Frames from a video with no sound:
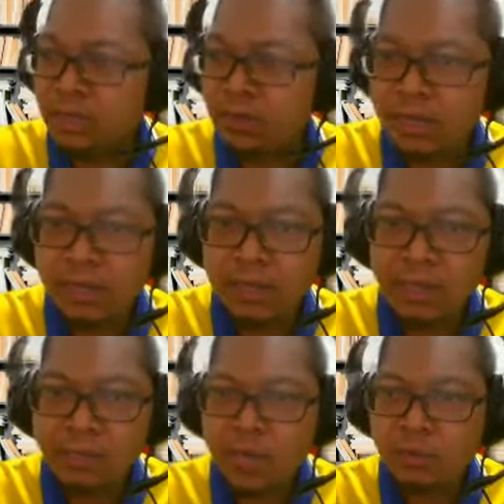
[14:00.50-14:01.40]
Okay,
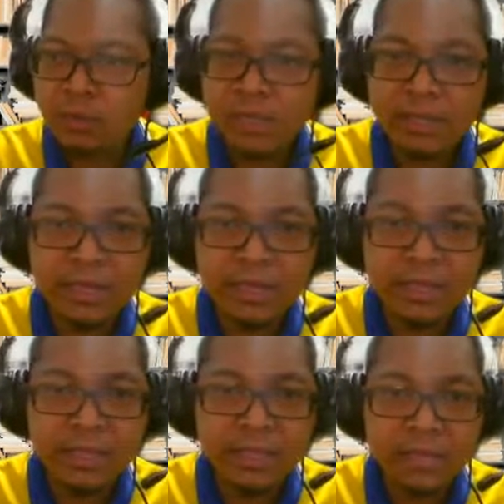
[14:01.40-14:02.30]
that's why you can see the
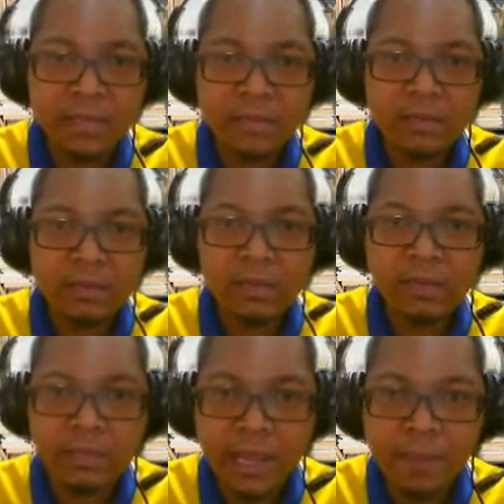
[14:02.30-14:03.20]
distance the
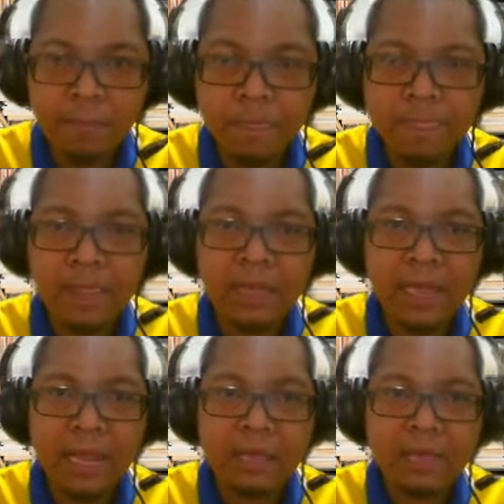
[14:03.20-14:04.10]
same, the
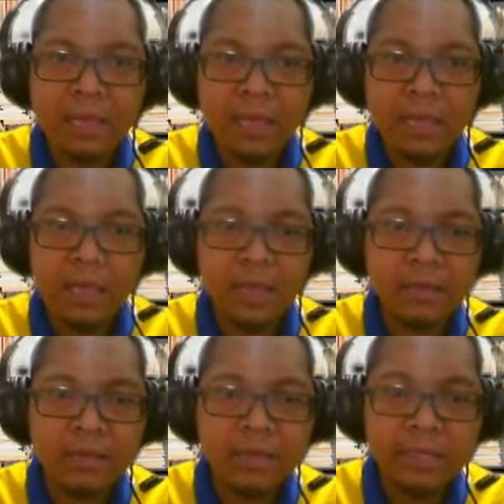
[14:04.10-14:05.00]
light,
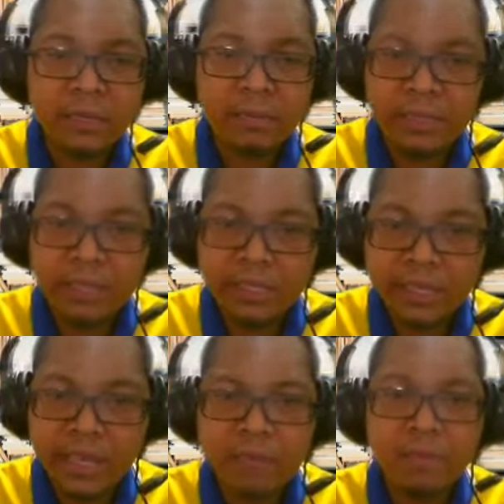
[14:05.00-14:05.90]
the distance
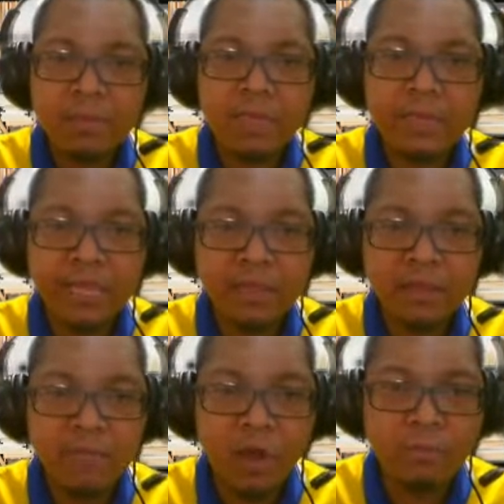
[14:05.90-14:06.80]
same, the size of
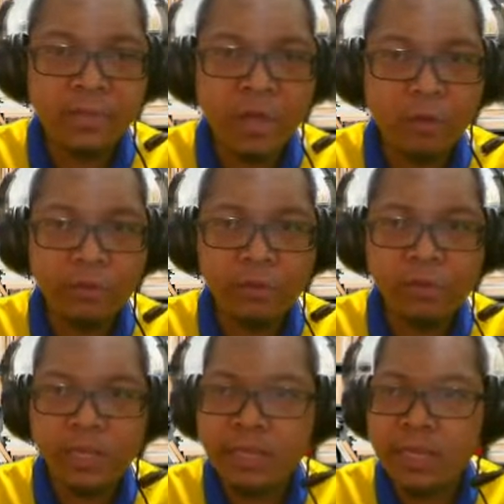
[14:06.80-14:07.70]
the object also
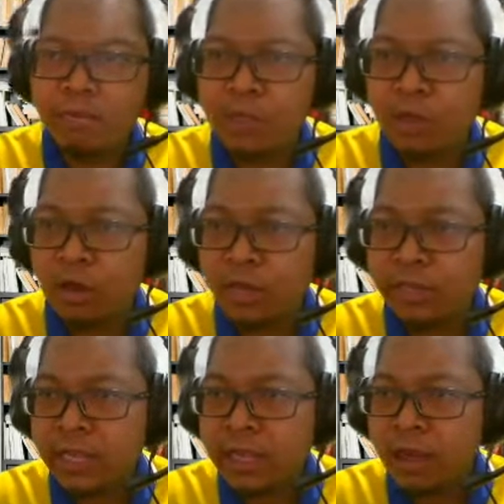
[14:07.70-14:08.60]
the same
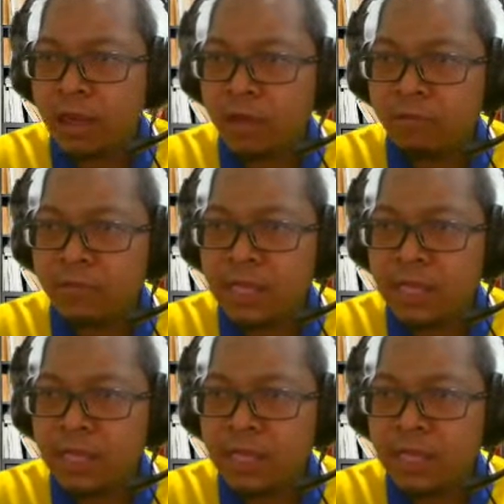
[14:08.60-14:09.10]
because of